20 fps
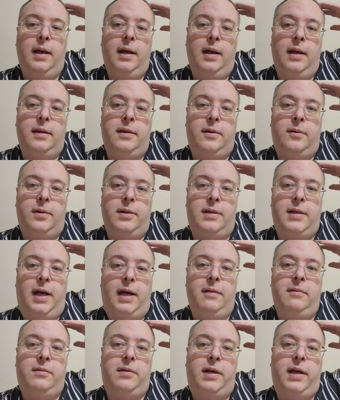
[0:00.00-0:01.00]
There were
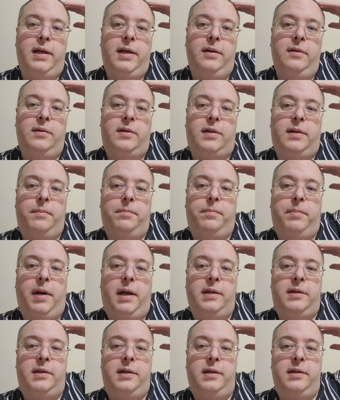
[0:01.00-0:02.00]
times when I used the
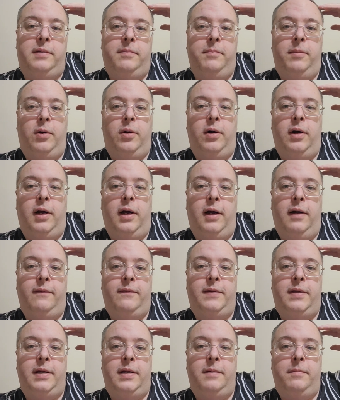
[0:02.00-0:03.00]
buses more
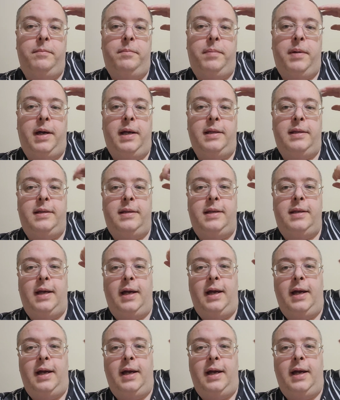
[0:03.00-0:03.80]
often, but